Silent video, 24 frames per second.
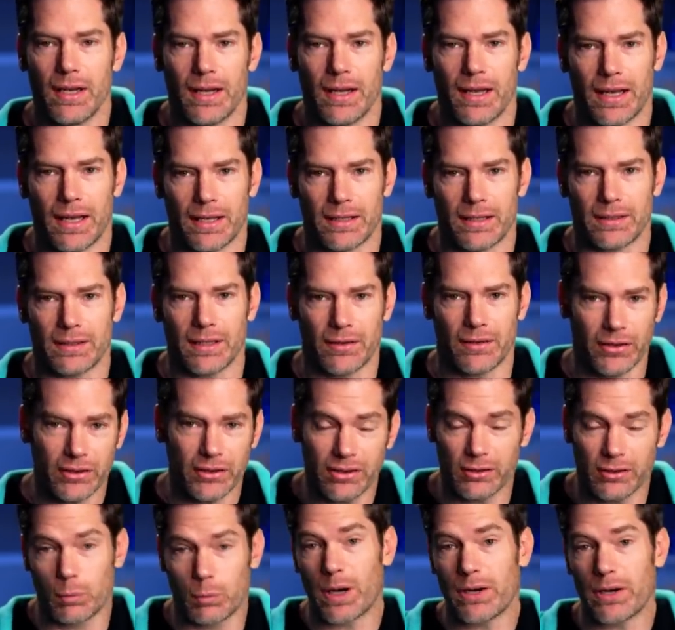And uh,
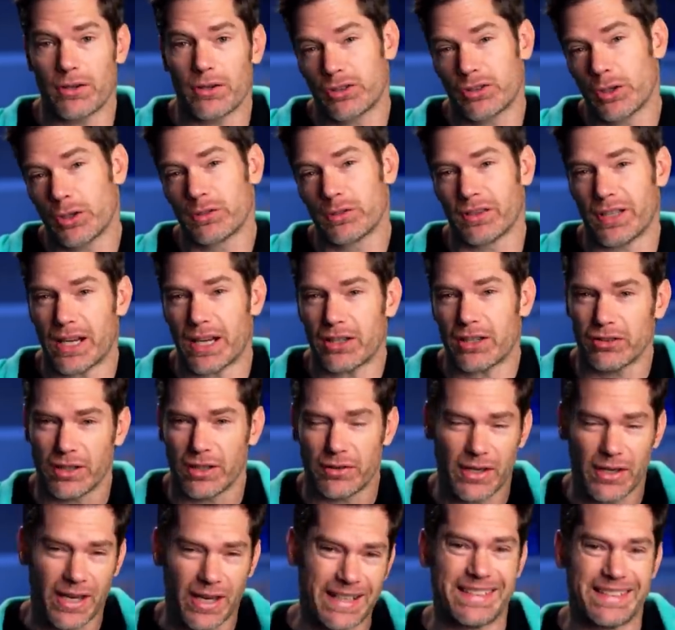this is where The Chosen
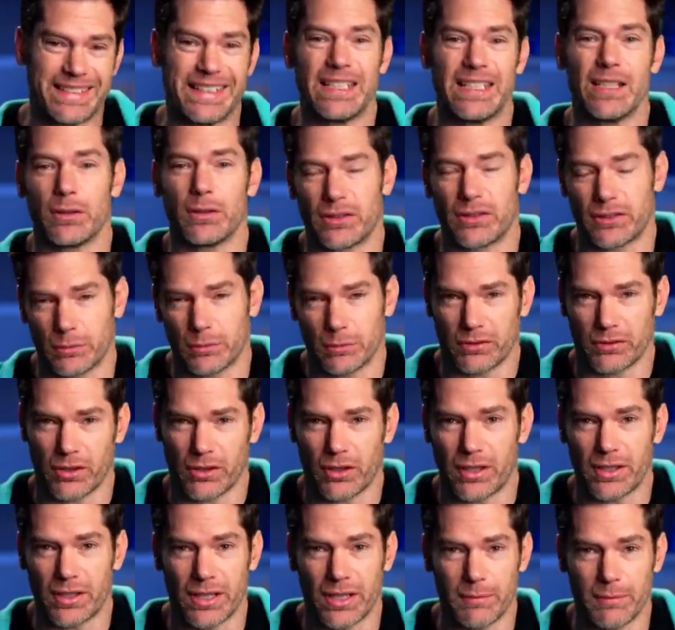actually, the ideas
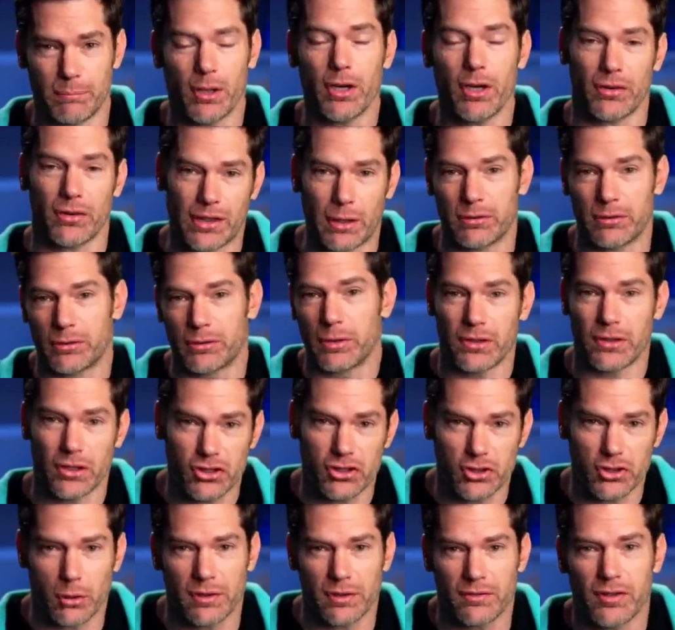started to get birthed. I was doing these
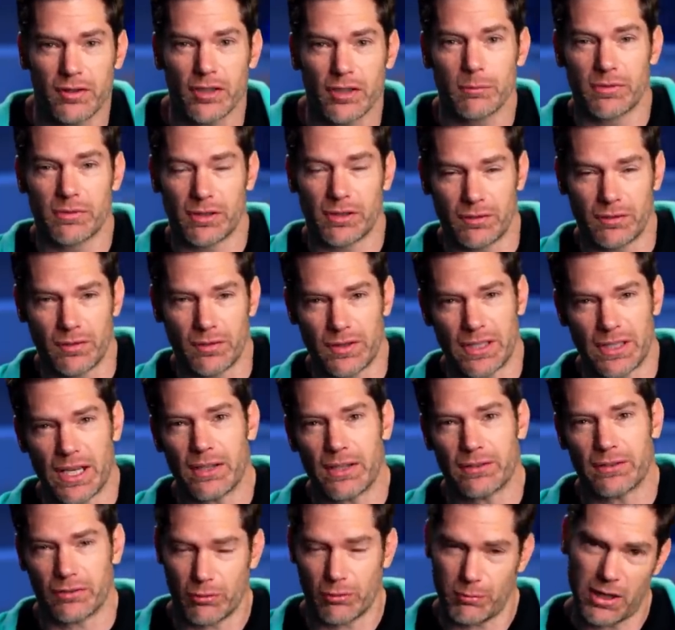short films and
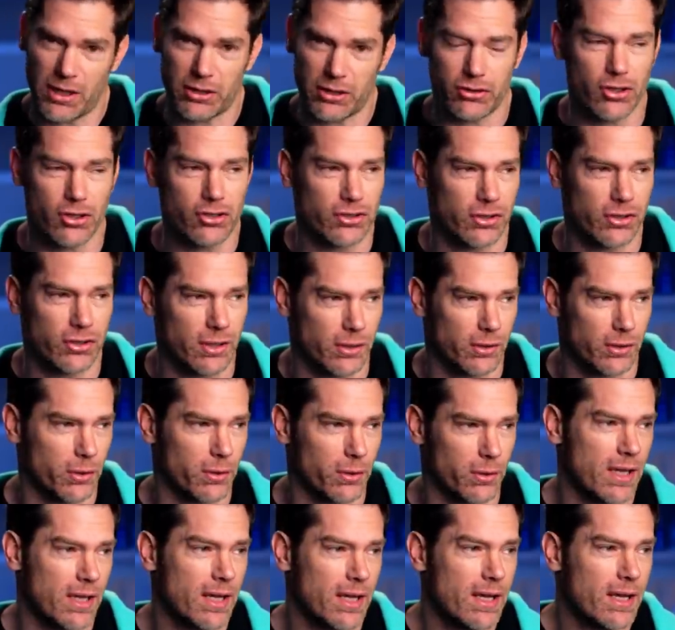vignettes for my church in
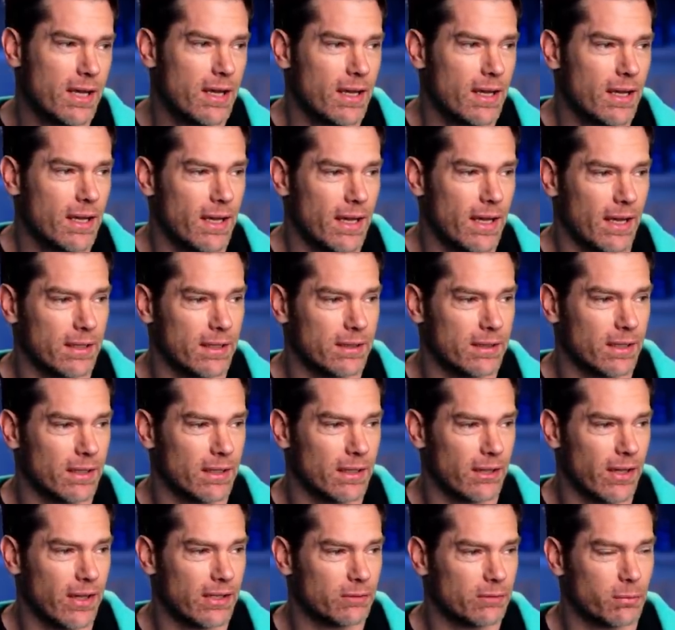Illinois and
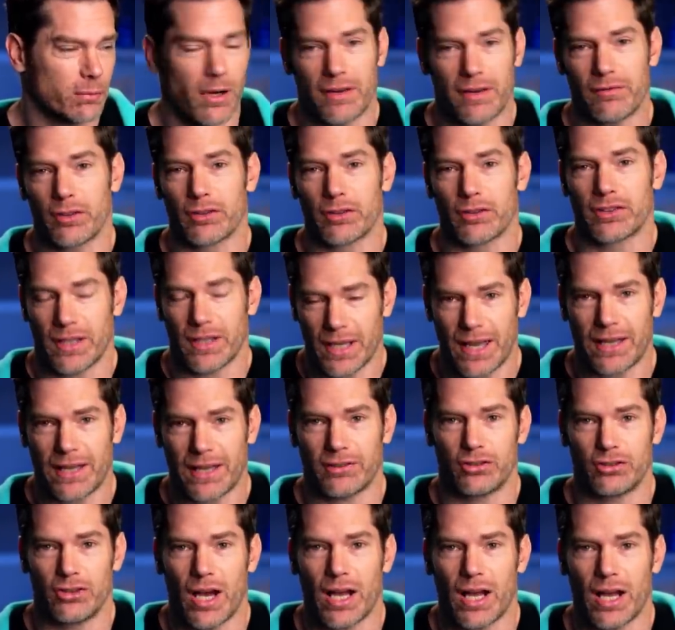uh, that's where I first
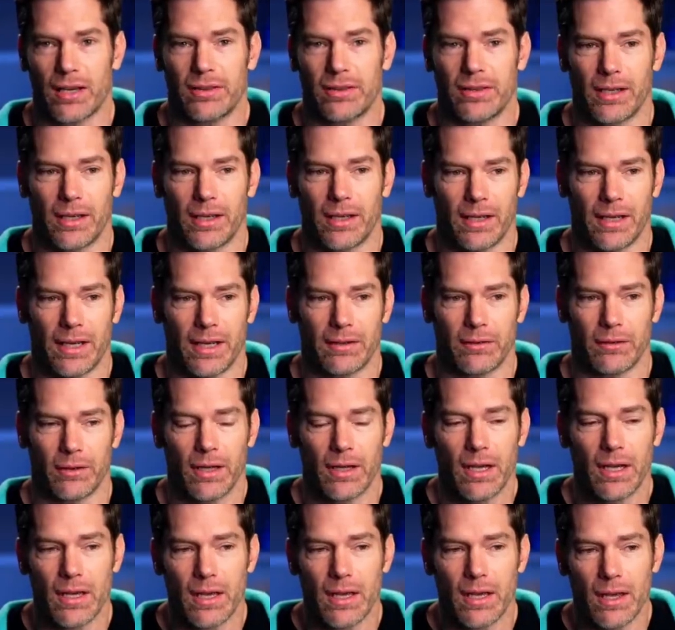cast Jonathan. And
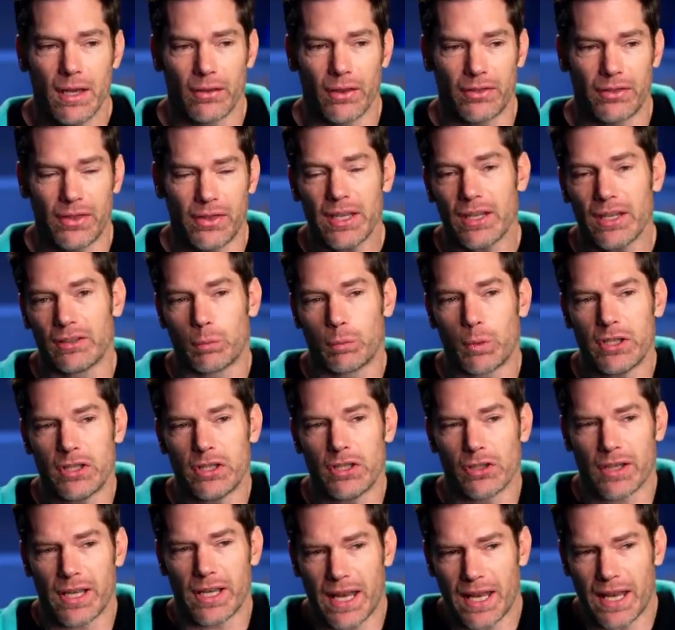and the thing is, when
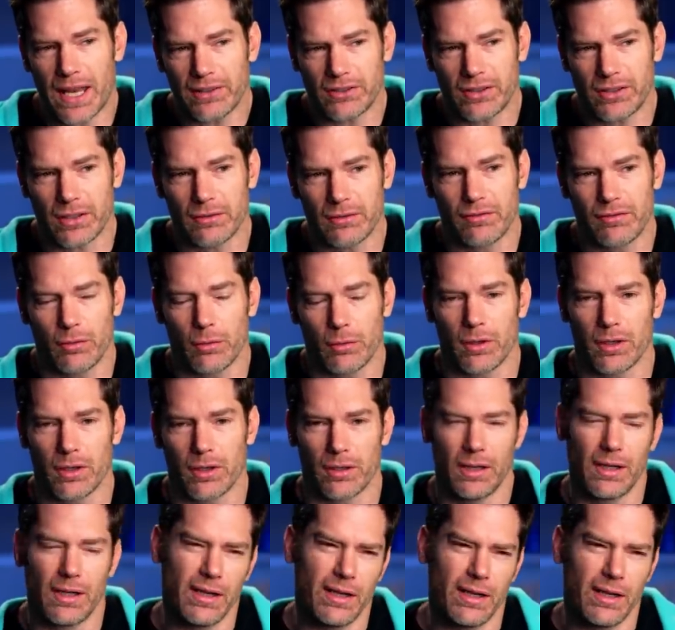you're casting
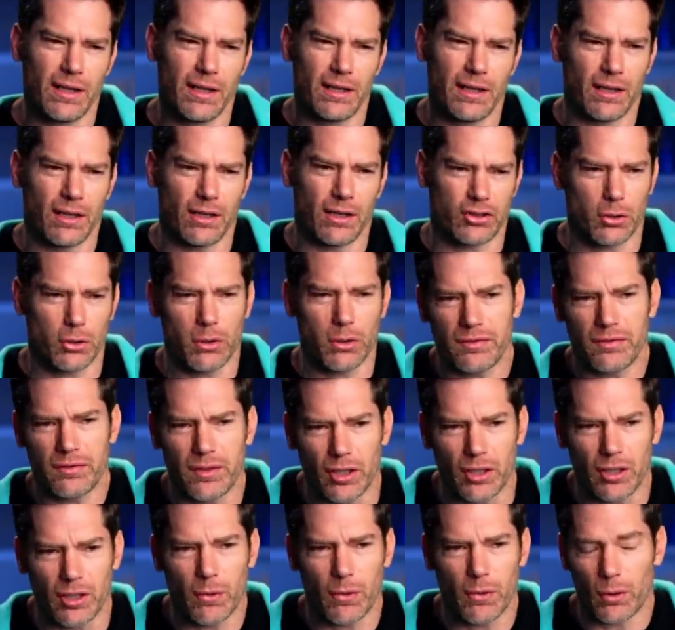for a short
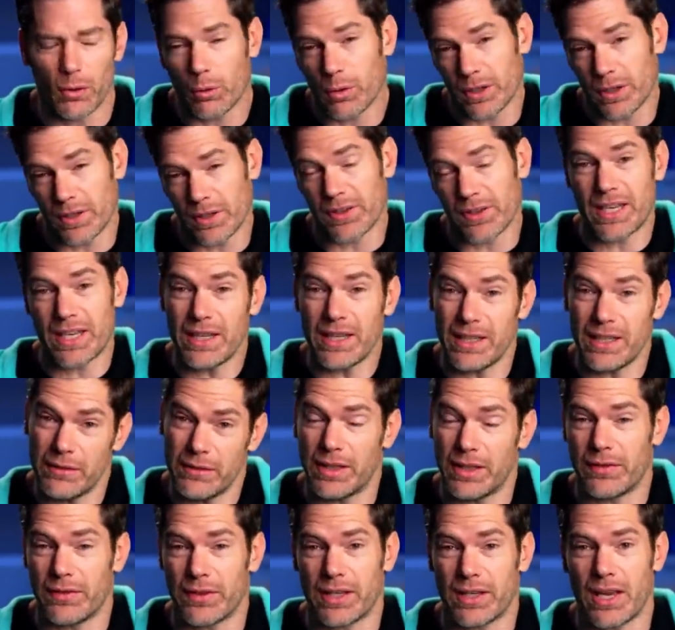film, or in the case,
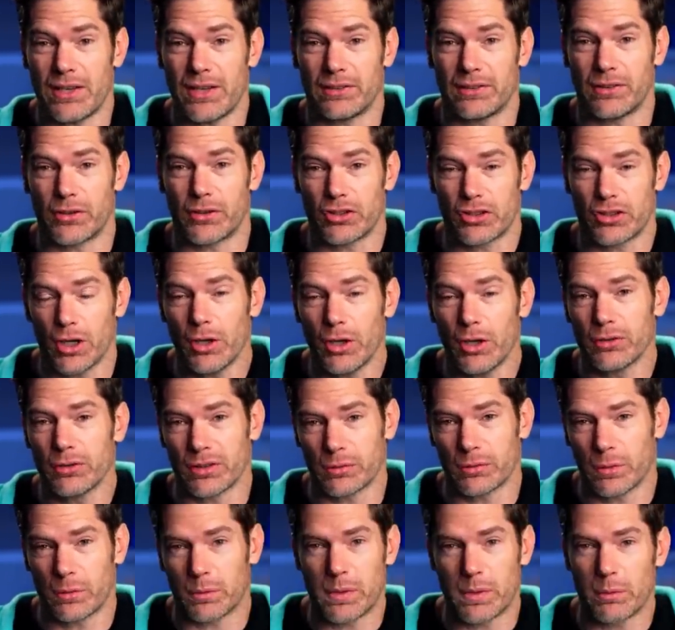even in the case of The
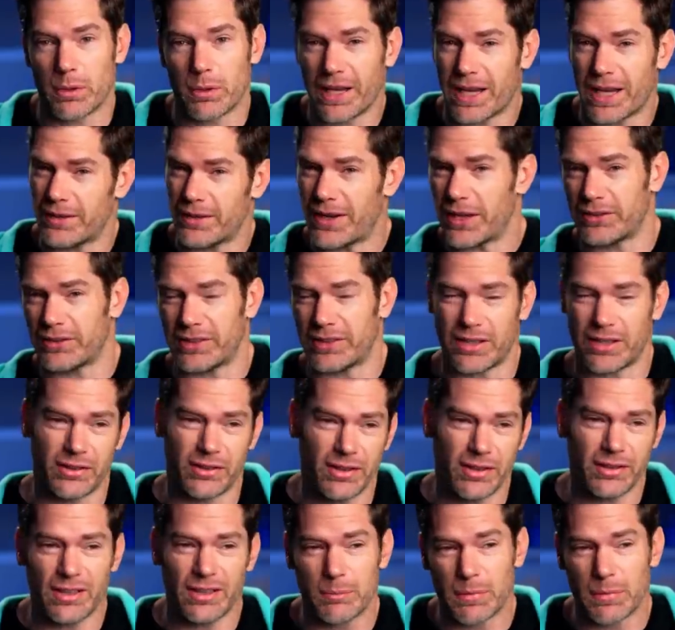Chosen, when we were kind of outside the
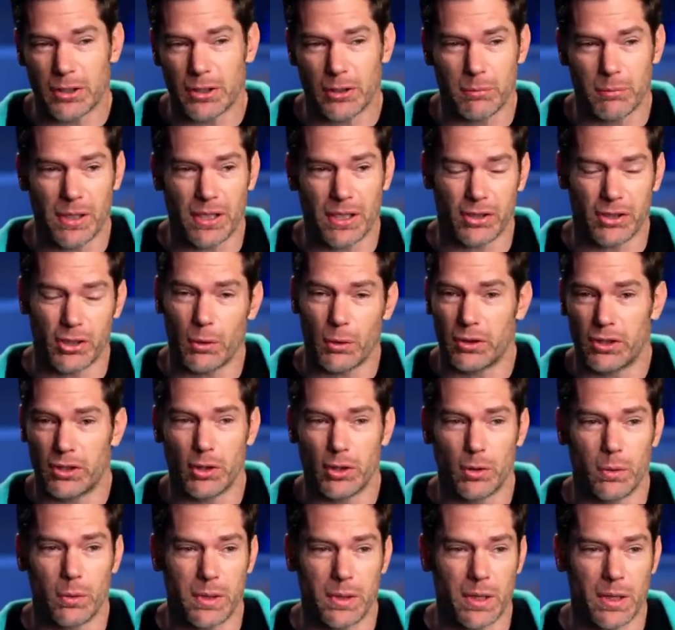system a little bit, no one
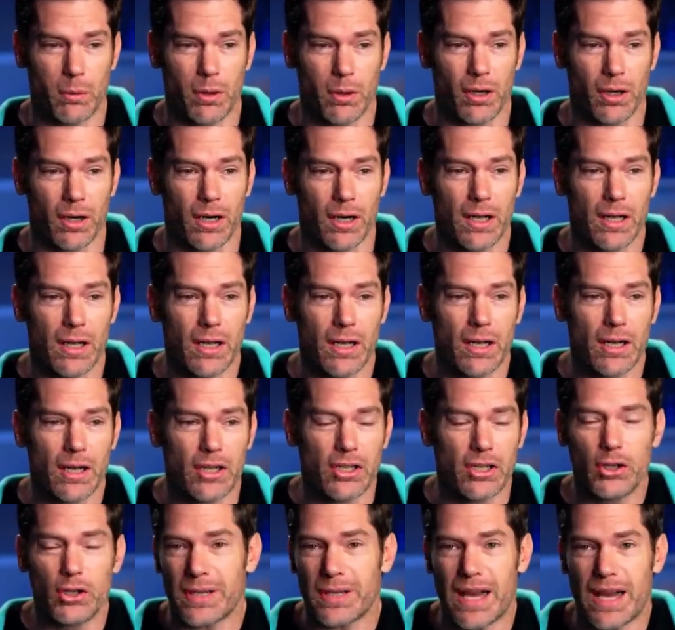knew who we were
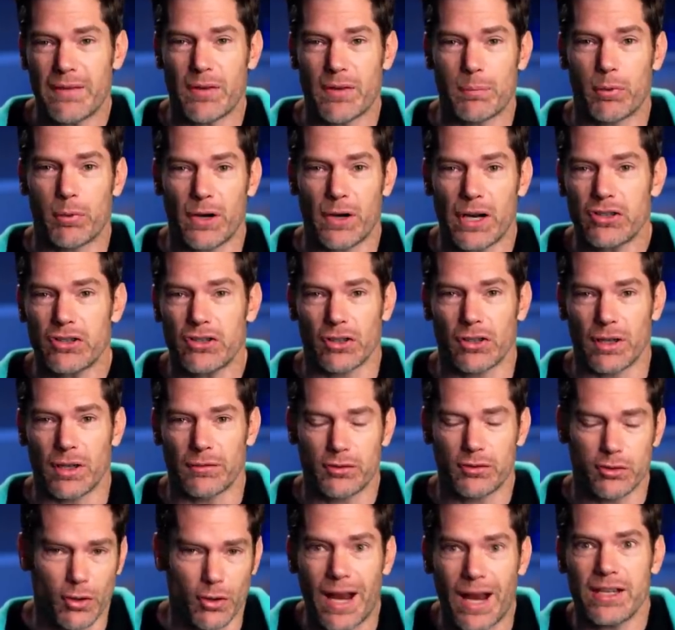you don't have the pressure
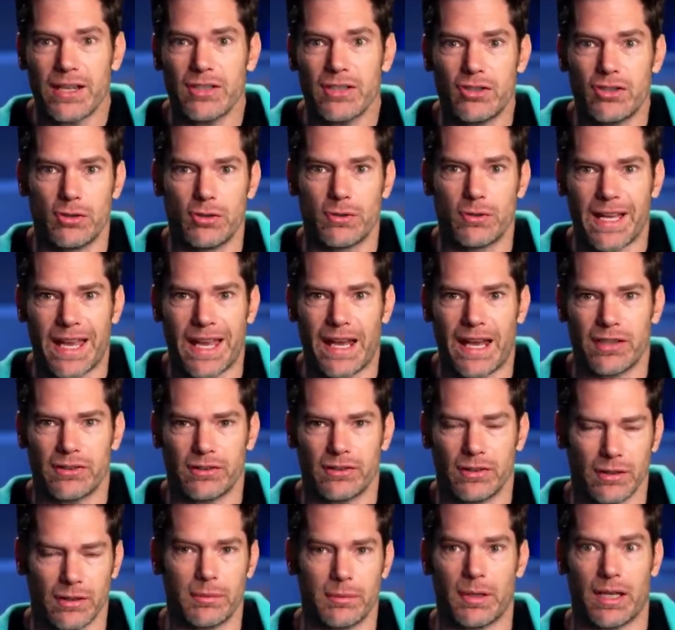of trying to
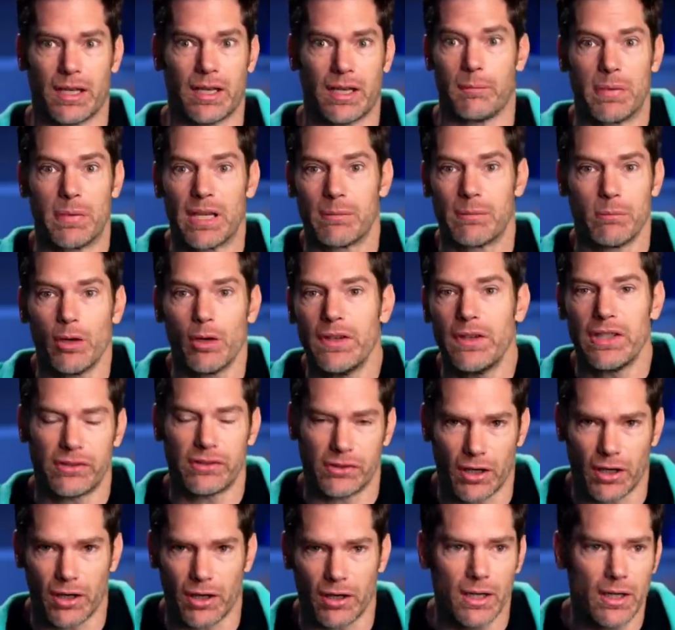cast like a big movie
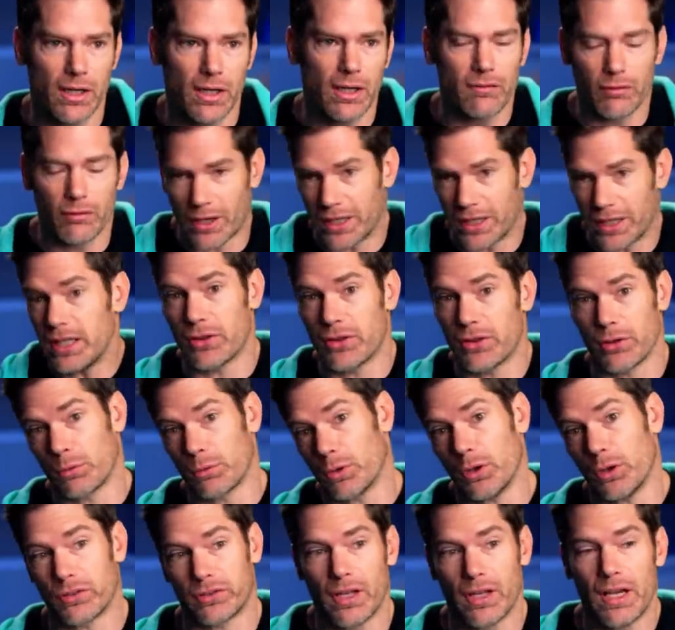star for any of the
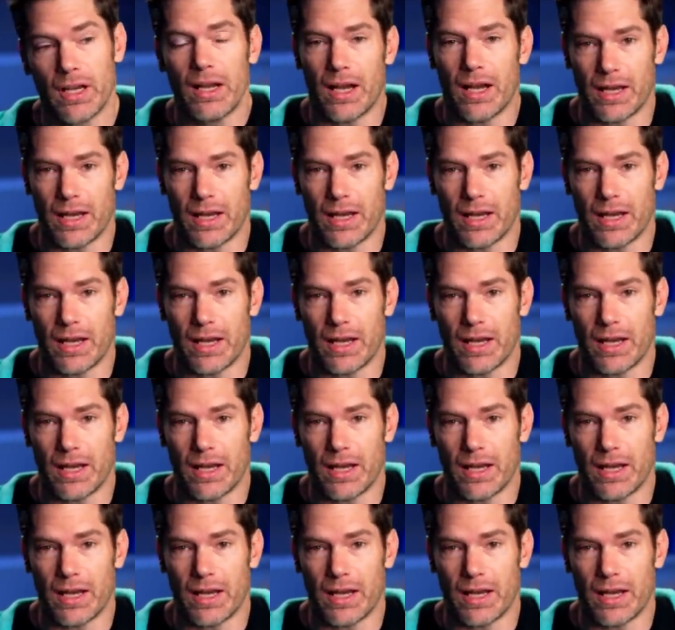roles.